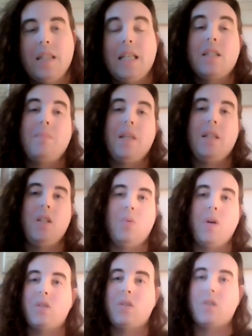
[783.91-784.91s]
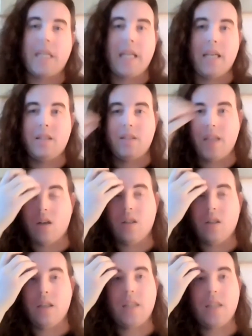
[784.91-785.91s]
That doesn't mean, we also take cases that
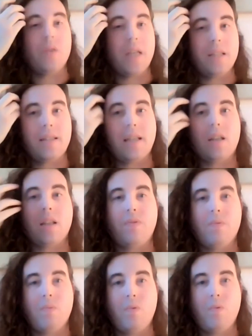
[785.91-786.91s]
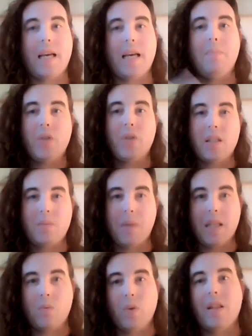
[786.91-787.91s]
don't necessarily fit that matrix,
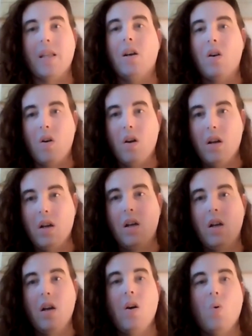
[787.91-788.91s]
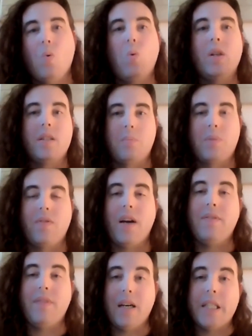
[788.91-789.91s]
but we think would still
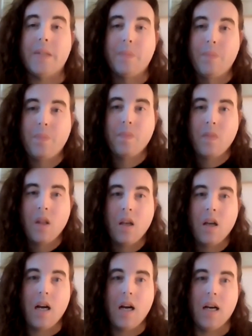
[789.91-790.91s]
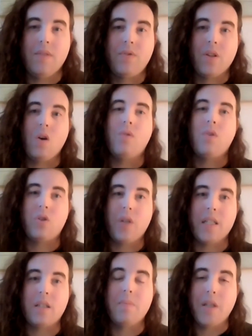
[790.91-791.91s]
provide value for the overall
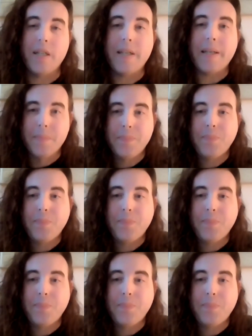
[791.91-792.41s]
trans community.